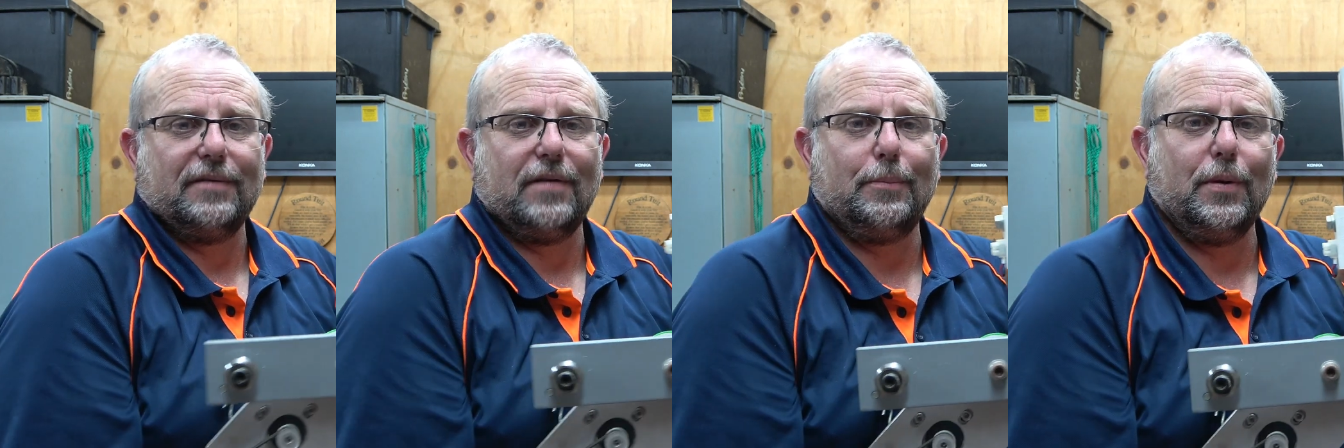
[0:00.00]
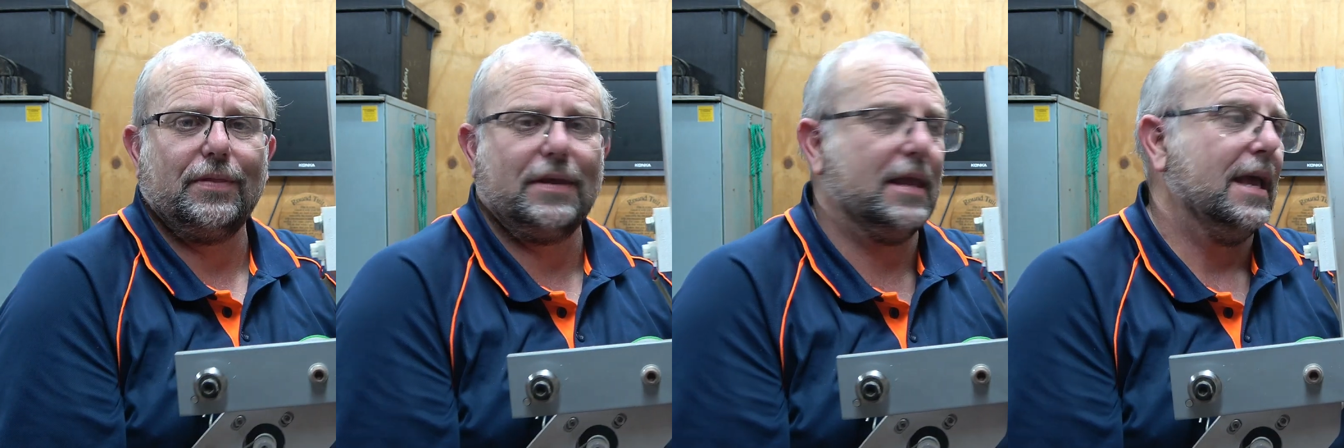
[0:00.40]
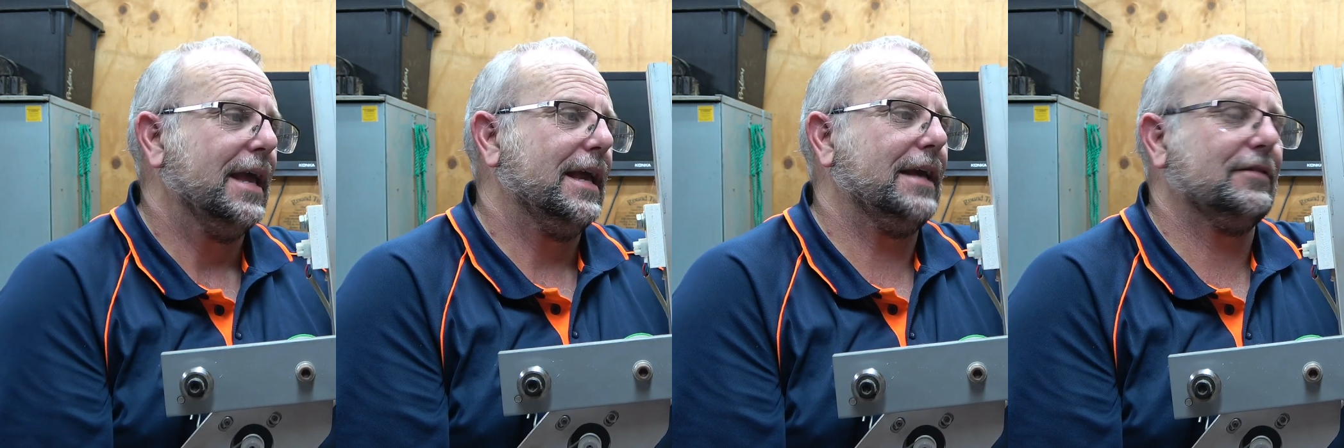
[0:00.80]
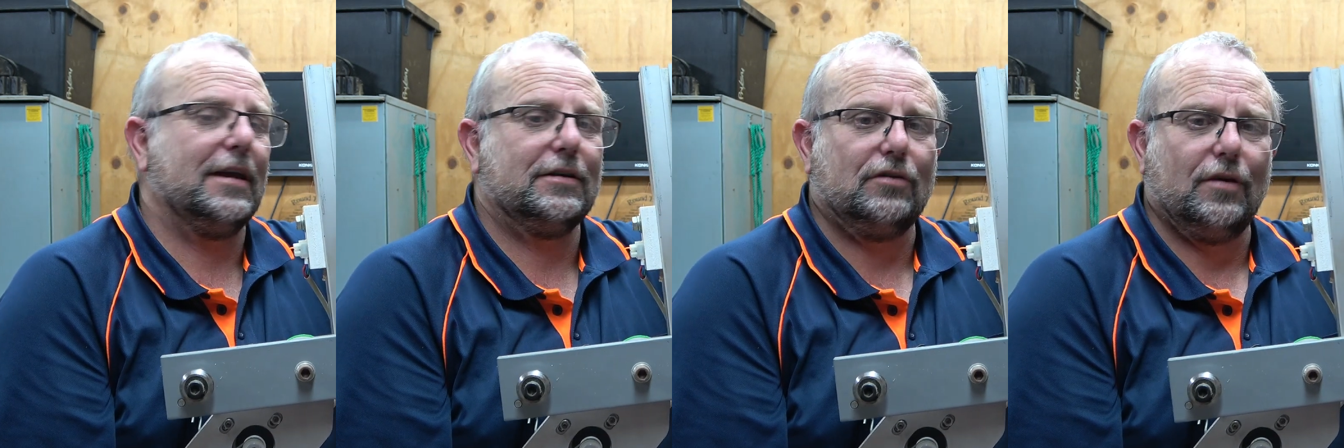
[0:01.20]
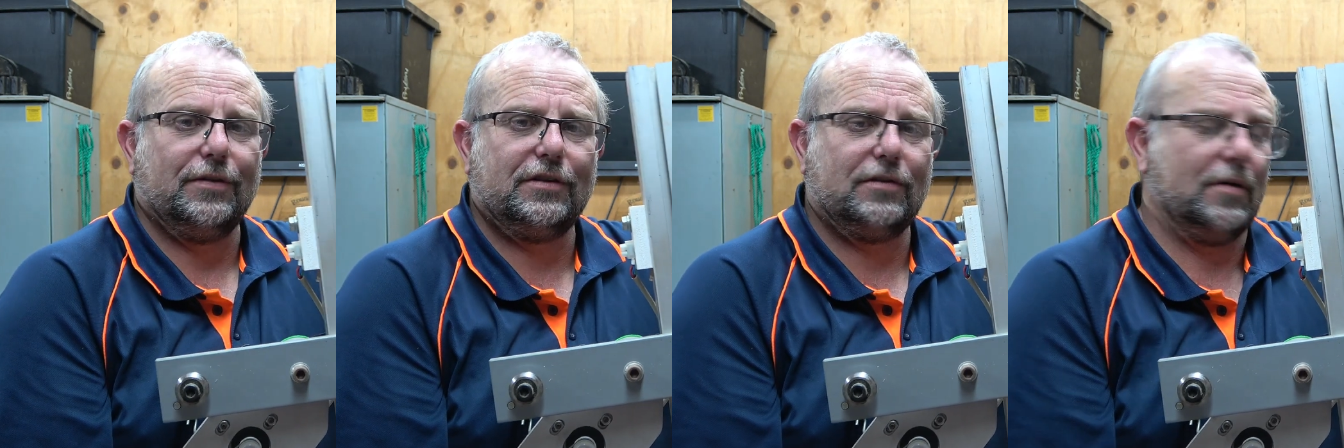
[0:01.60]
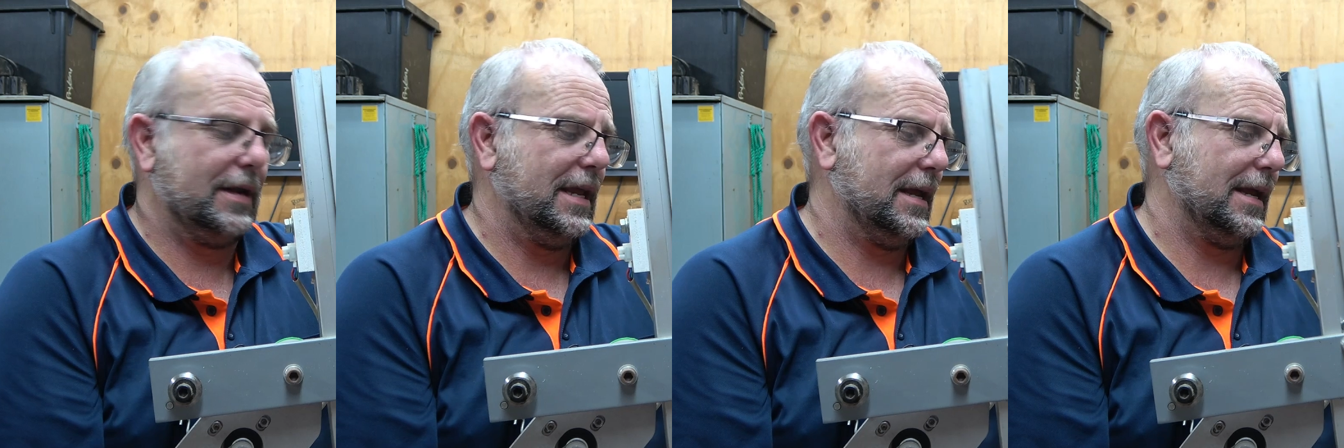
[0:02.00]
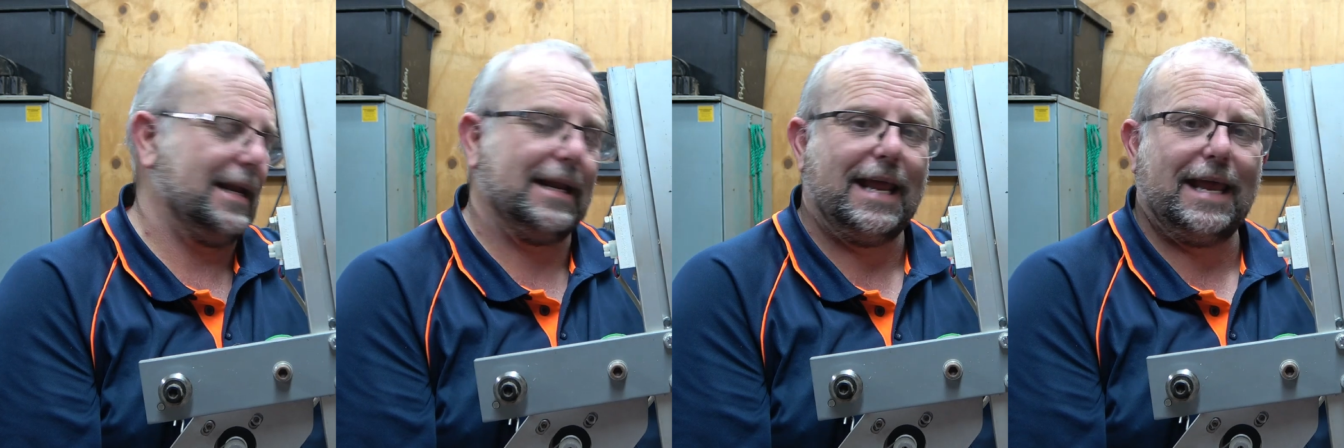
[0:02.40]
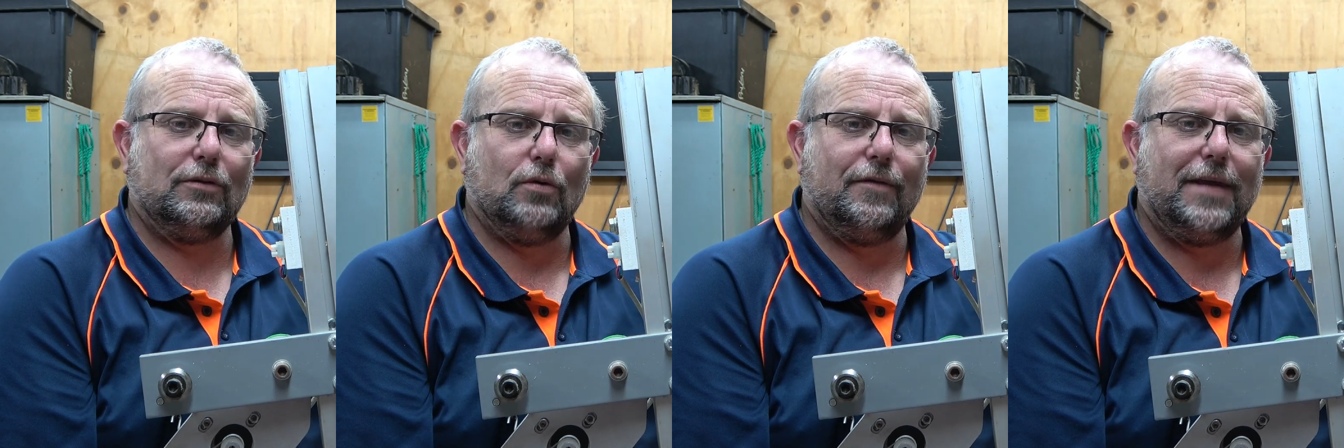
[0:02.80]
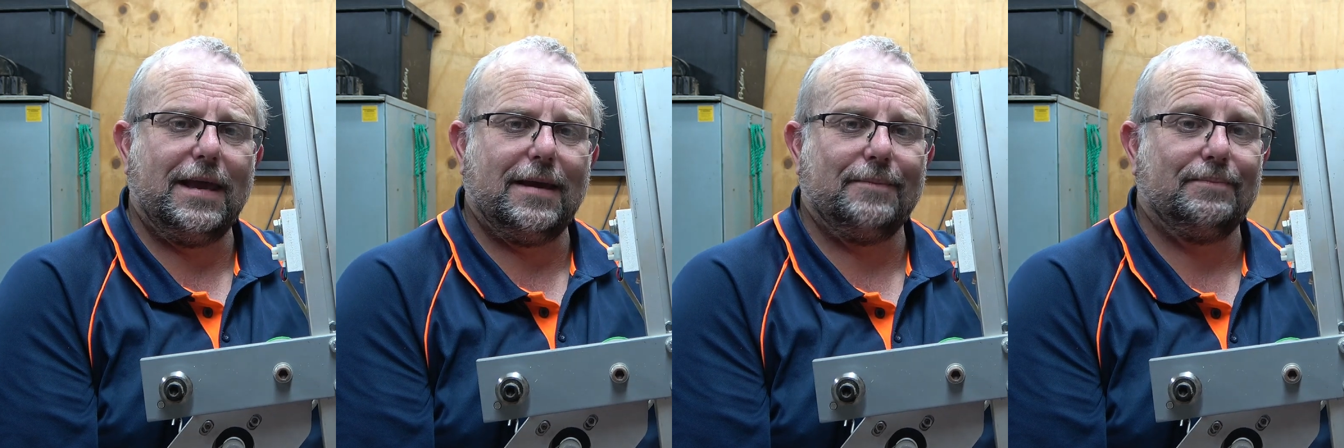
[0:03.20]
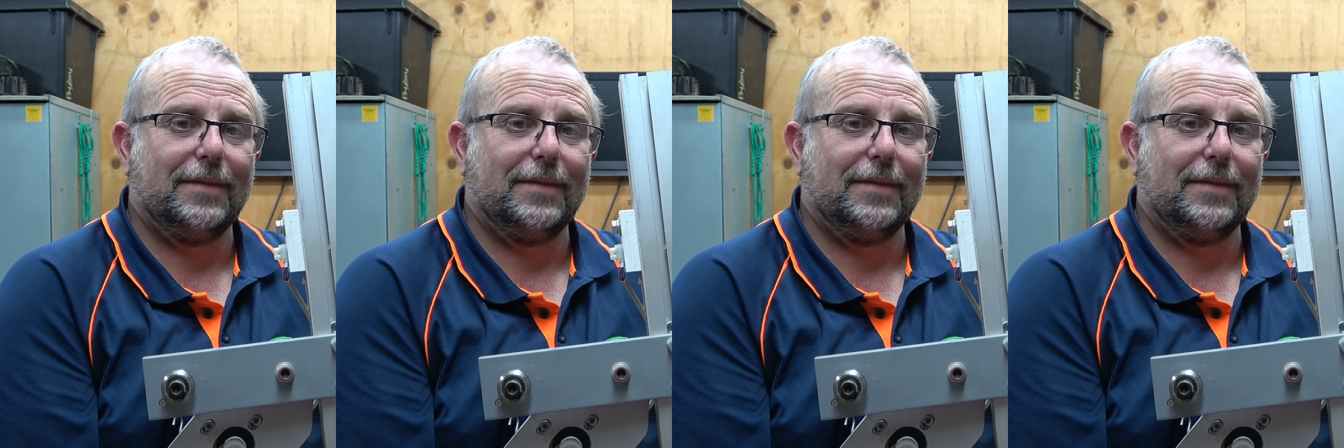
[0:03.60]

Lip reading: If I put the X-axis on this side here and it hangs off here,